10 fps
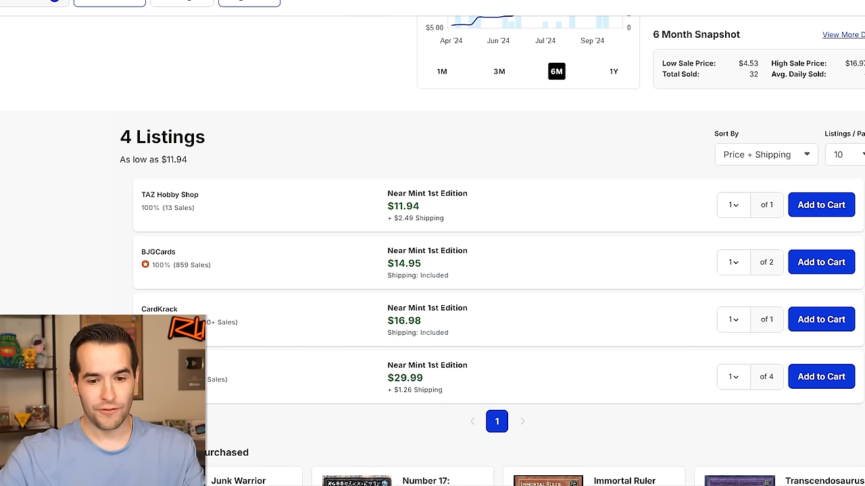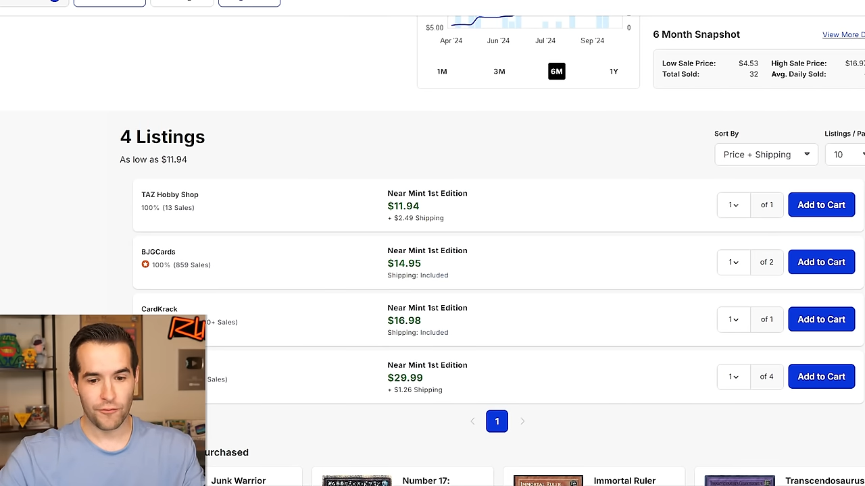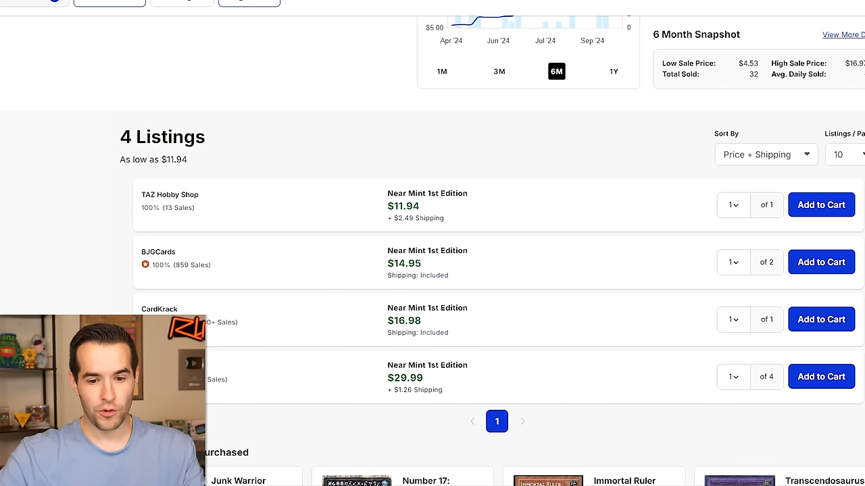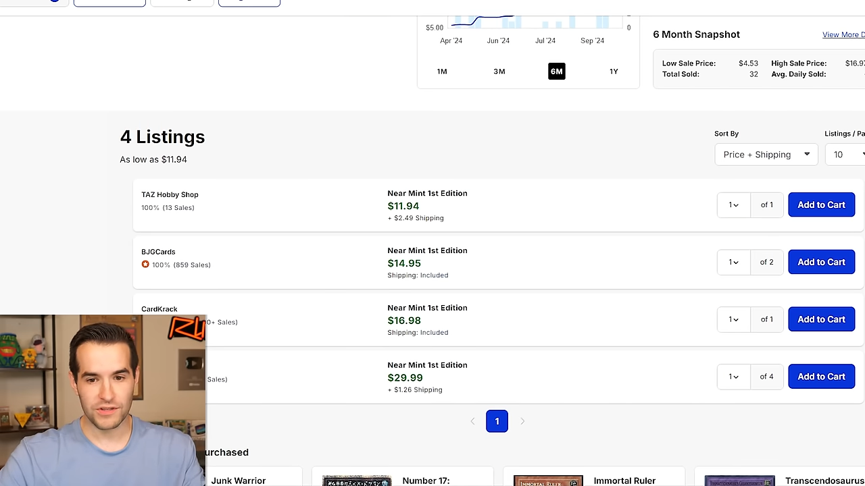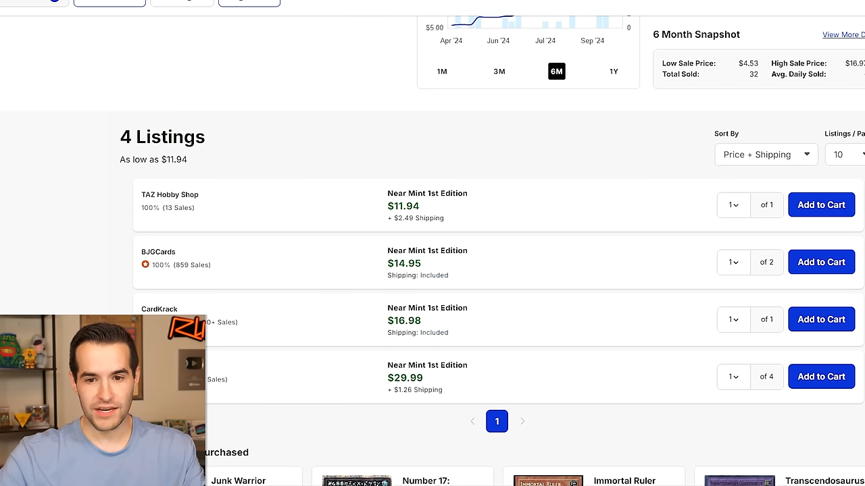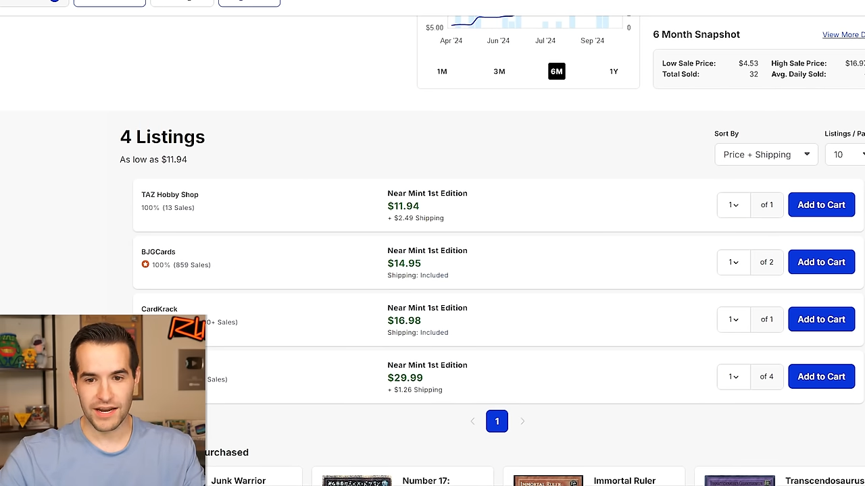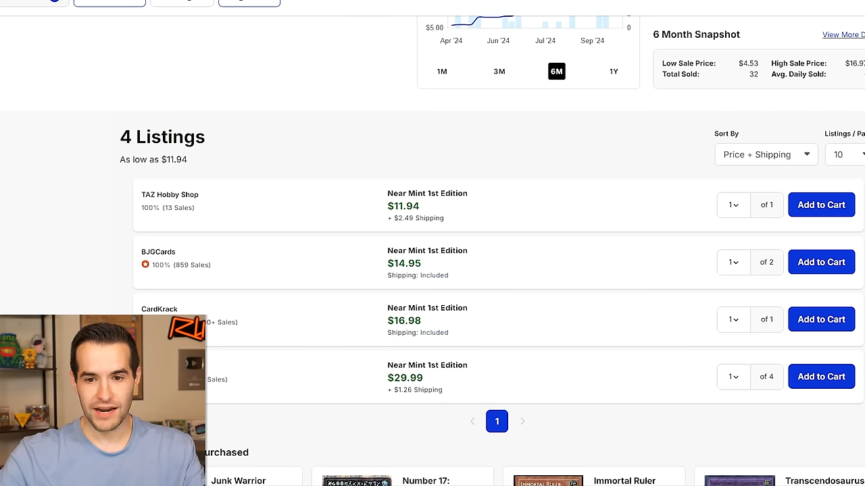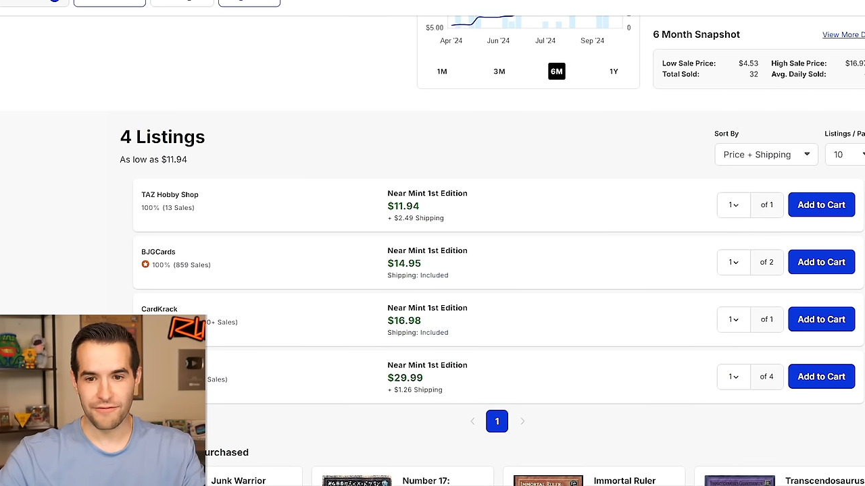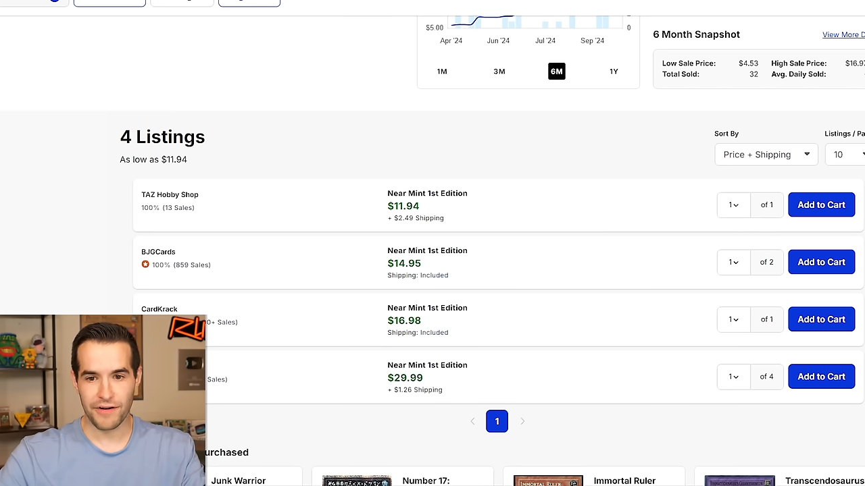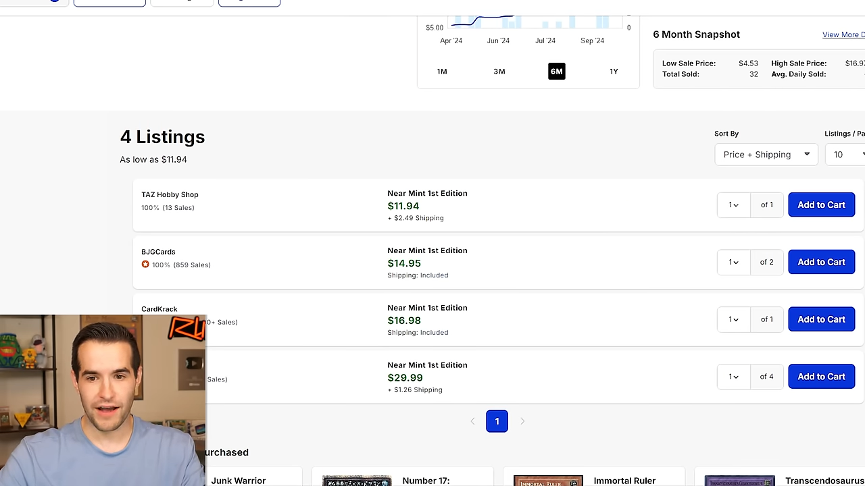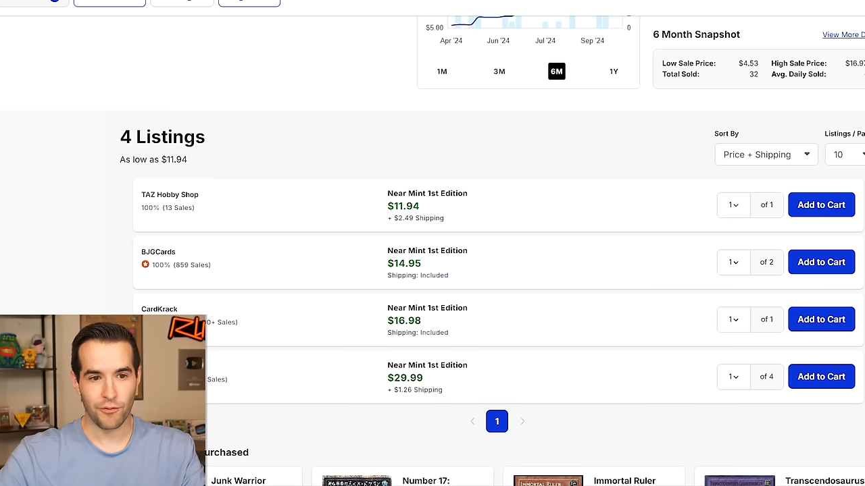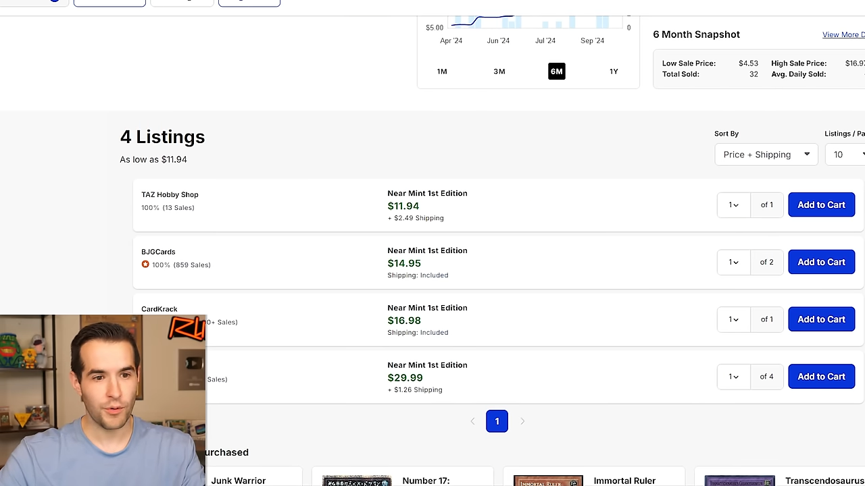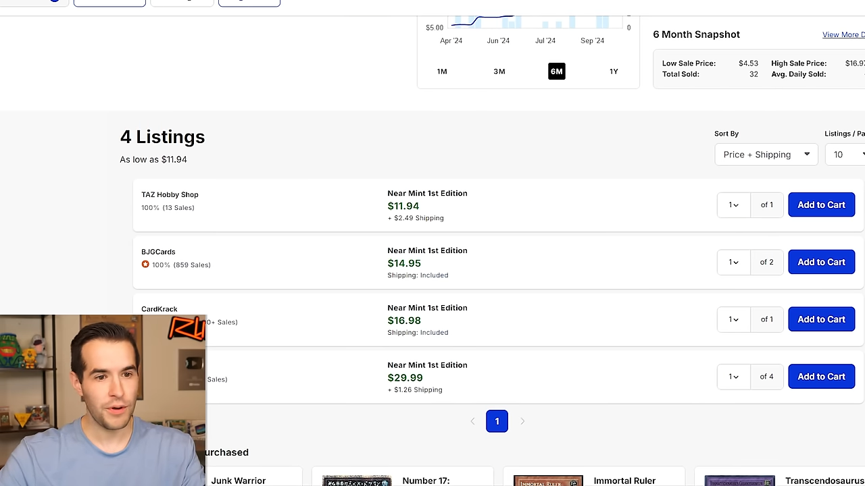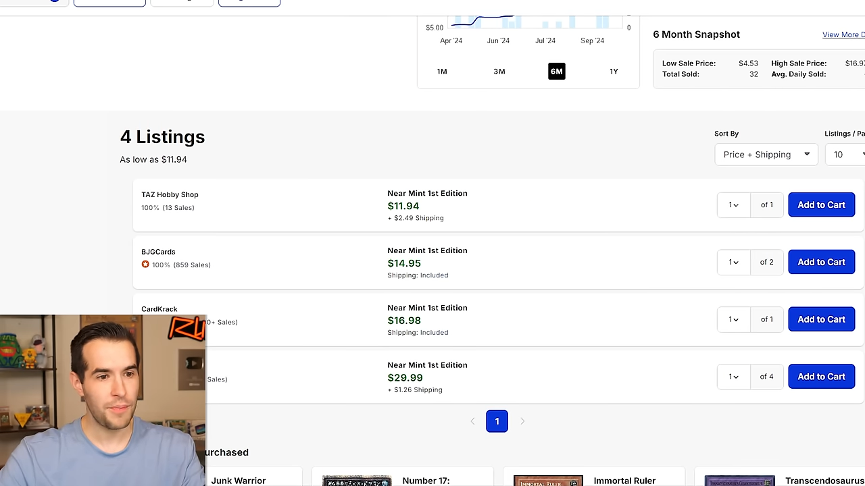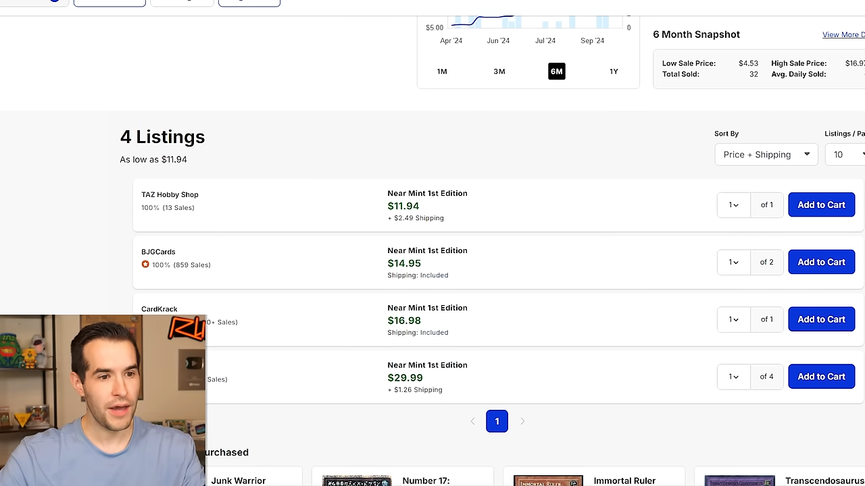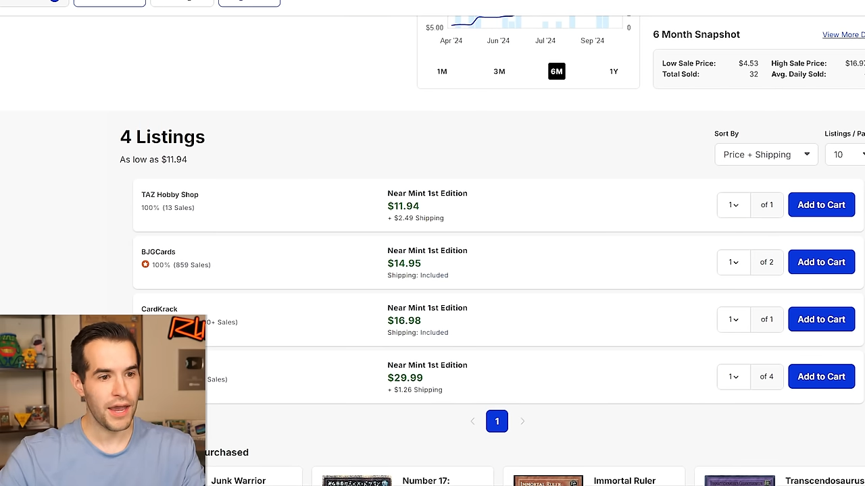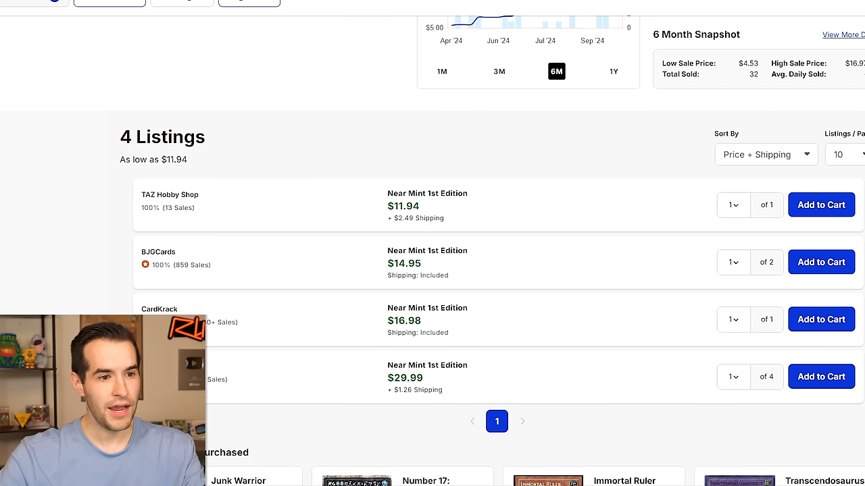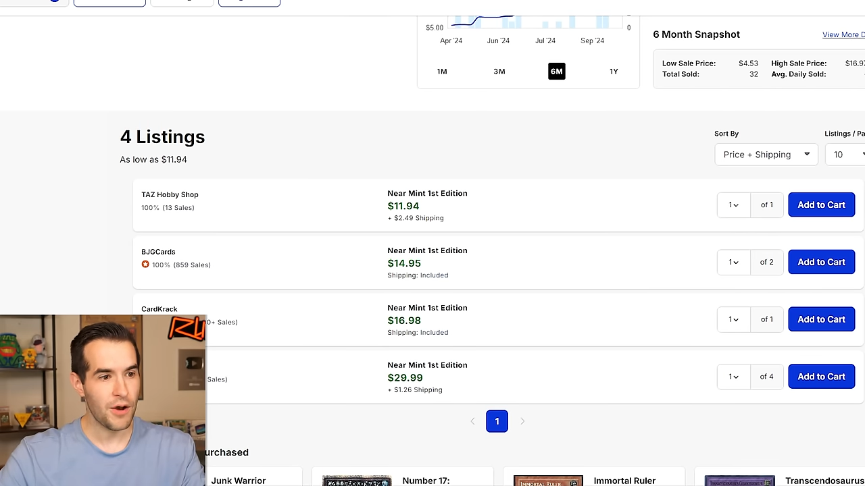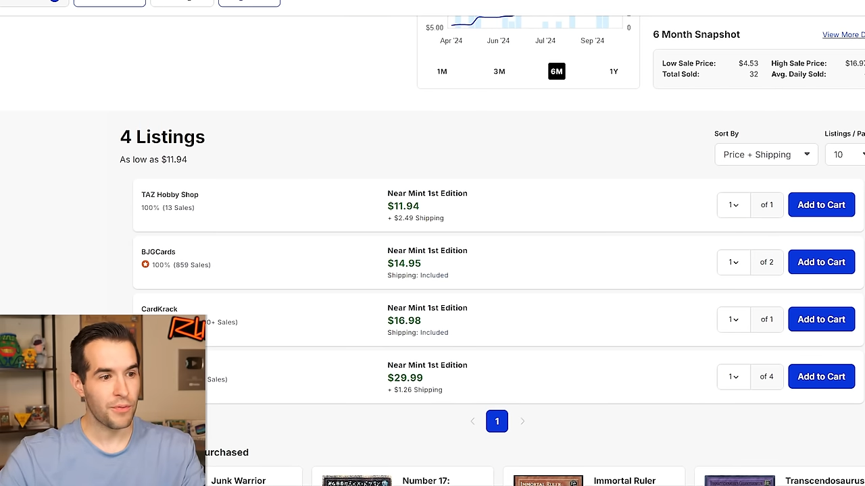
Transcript: 14.95. What do we pay?